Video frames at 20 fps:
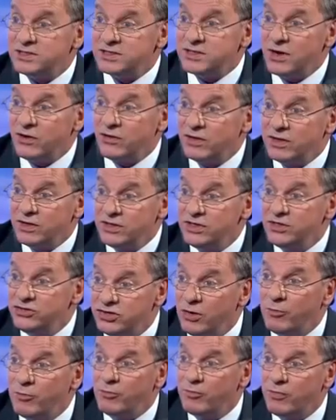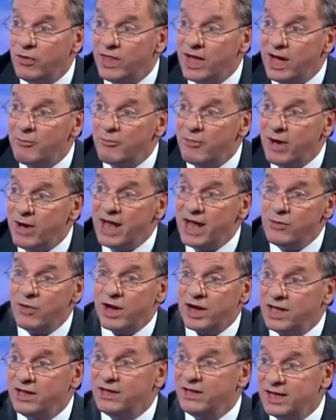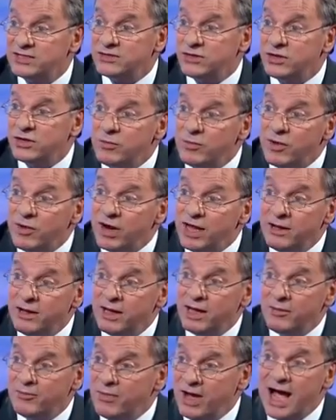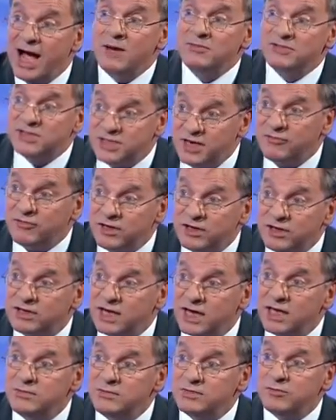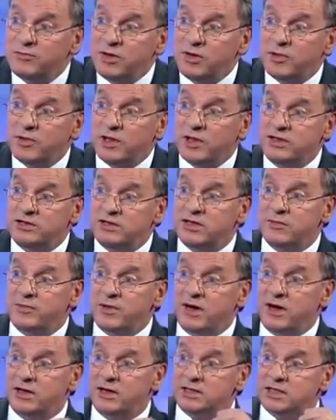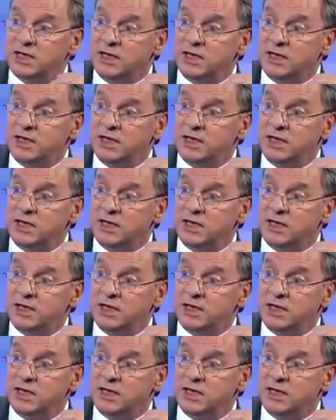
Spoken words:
in Scotland, you jump on that bandwagon, and that's going to bring perhaps different types of people into the party.